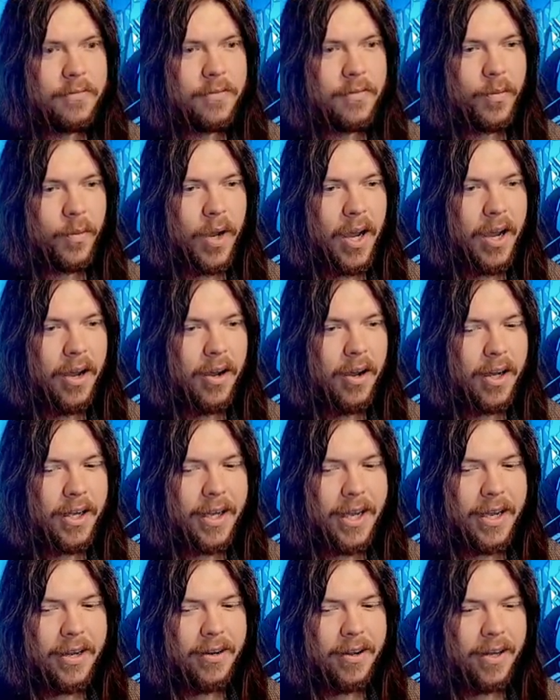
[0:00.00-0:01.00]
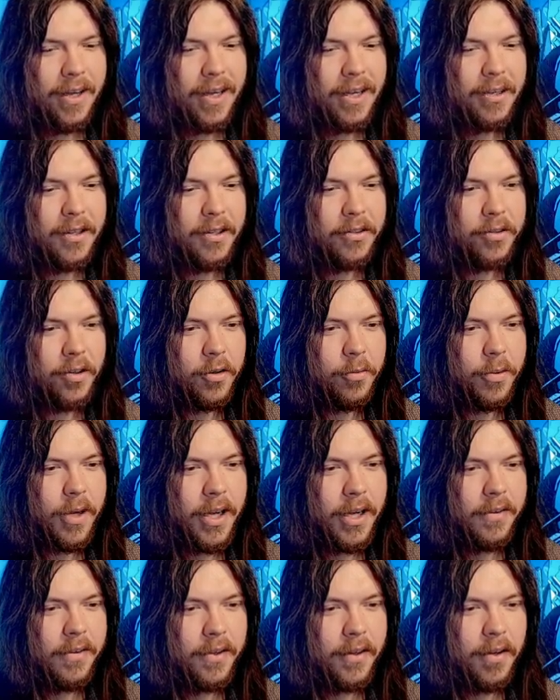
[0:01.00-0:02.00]
Wow, I cannot get control
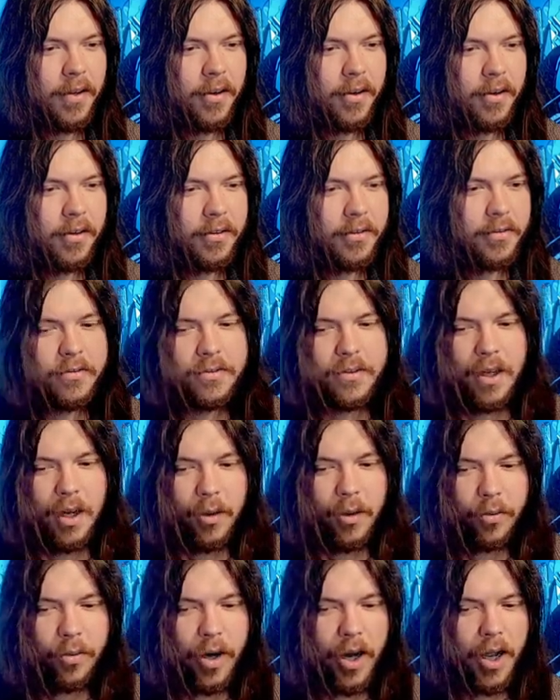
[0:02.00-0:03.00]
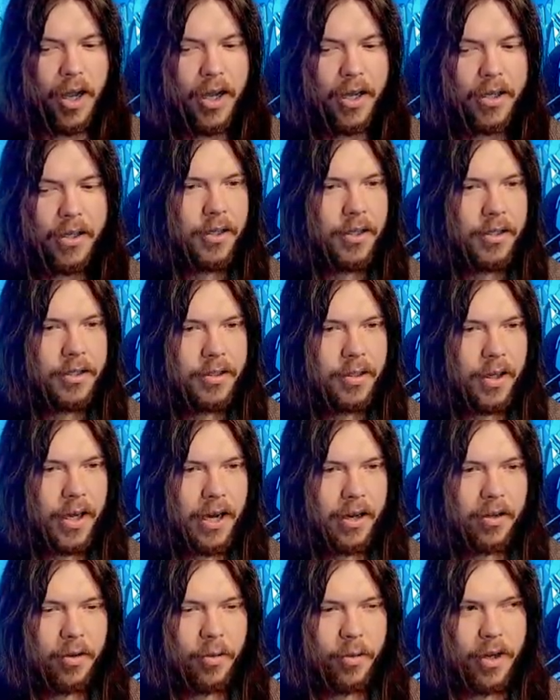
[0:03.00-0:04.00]
back of the car. Alright. So I
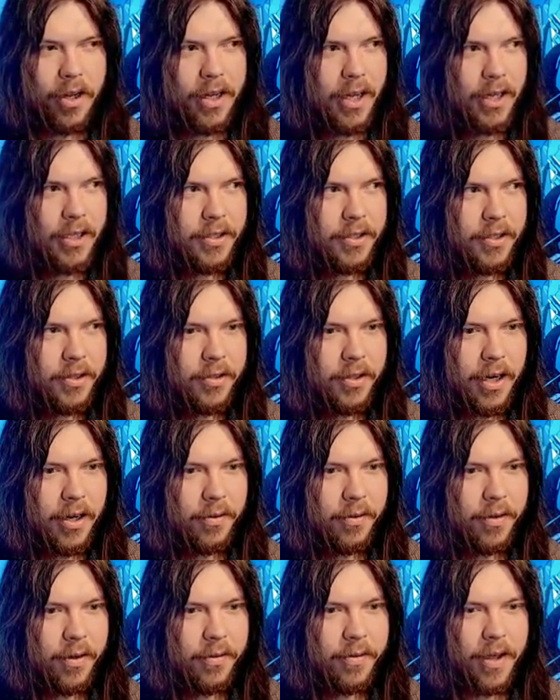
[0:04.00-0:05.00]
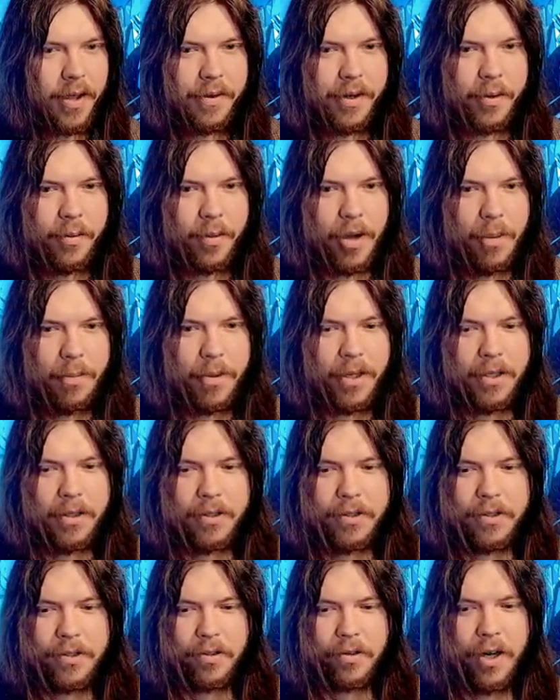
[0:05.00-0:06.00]
don't know what I gotta do. I don't know if I have any
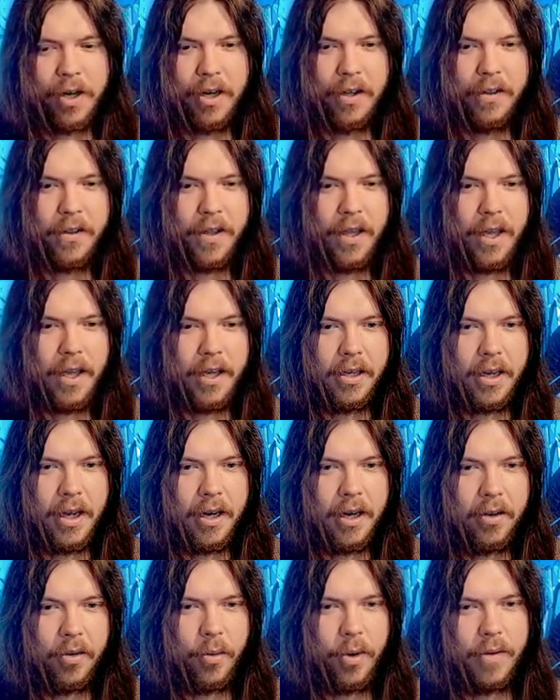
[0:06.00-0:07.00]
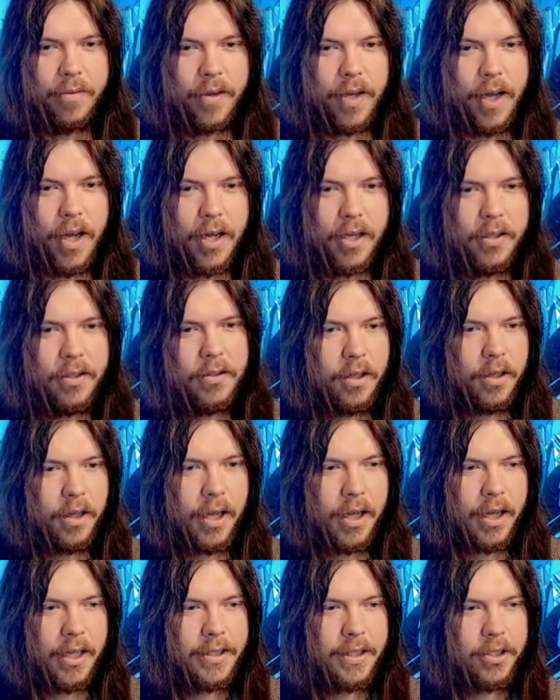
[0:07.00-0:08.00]
weapons or anything. I don't know what I've got.
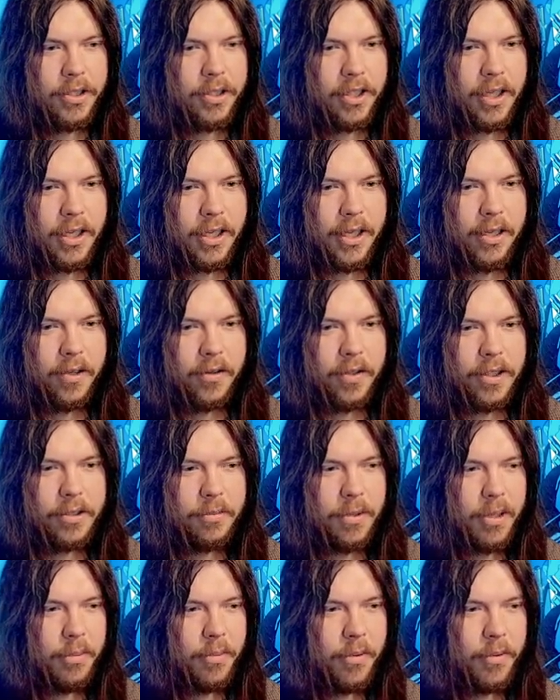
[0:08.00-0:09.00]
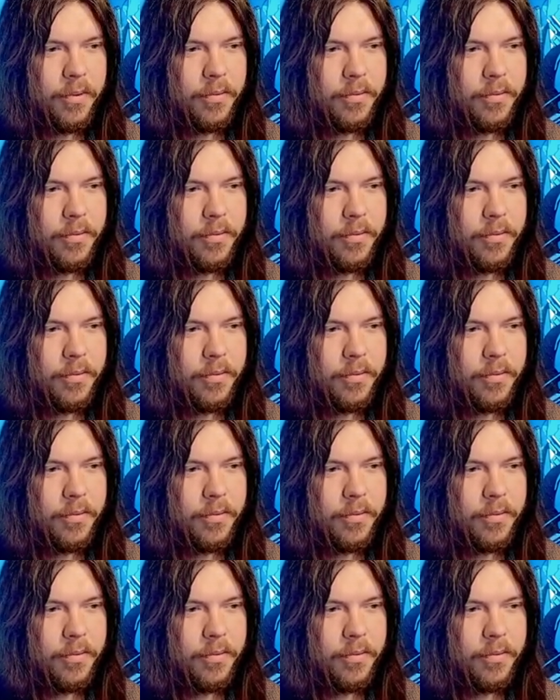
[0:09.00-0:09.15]
I guess I just gotta kill these people.